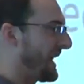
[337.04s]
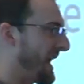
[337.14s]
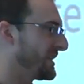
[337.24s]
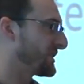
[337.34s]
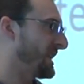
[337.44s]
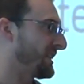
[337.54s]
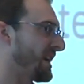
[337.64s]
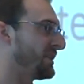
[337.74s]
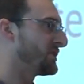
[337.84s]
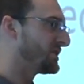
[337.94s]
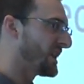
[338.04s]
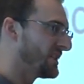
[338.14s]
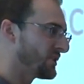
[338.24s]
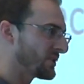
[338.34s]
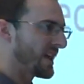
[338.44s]
as technology
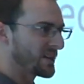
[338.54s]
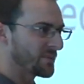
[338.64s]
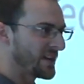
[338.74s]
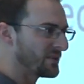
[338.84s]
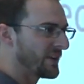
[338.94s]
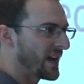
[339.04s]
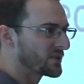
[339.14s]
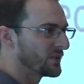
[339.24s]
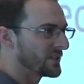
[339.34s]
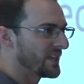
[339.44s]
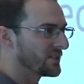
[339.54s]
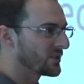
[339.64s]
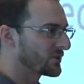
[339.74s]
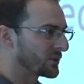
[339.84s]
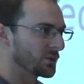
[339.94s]
changes, as manufacturing
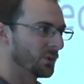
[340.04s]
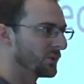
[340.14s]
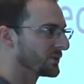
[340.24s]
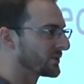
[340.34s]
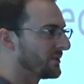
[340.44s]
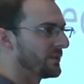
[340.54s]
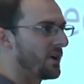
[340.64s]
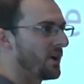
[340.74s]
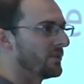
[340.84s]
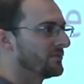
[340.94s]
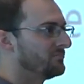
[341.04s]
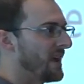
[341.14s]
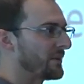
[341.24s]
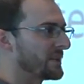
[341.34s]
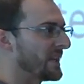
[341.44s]
changes, the tools evolve.
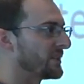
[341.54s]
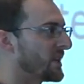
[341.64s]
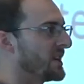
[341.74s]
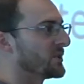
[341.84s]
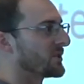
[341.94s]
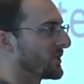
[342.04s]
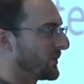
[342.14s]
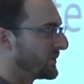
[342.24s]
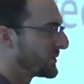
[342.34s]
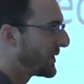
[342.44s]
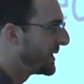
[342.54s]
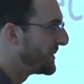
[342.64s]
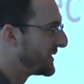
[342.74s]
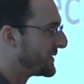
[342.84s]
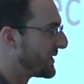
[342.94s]
Everything changes. So she already
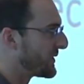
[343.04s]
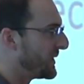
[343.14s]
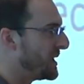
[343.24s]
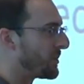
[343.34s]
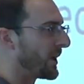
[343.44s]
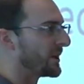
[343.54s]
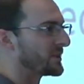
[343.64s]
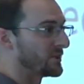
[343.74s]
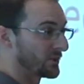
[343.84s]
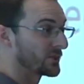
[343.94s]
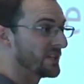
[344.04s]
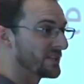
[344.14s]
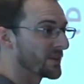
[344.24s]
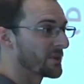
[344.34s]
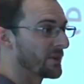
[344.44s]
mentioned the 3D printers, and you'll see
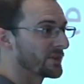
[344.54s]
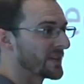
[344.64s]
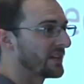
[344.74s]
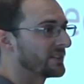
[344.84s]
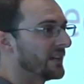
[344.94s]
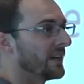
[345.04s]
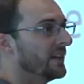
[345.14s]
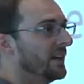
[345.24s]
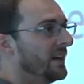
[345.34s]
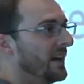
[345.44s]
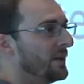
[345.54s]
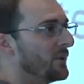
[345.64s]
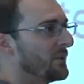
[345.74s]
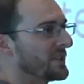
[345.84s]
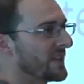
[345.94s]
some of those out there. And
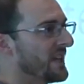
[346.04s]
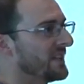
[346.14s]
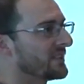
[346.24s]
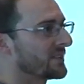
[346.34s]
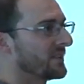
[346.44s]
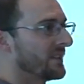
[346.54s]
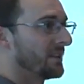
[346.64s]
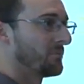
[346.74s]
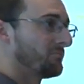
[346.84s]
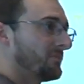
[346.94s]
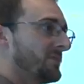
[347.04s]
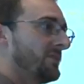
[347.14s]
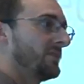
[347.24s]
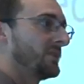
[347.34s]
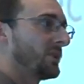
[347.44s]
what we say is
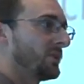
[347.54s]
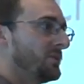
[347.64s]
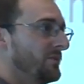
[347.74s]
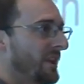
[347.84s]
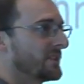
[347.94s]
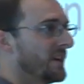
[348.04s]
don't go too fast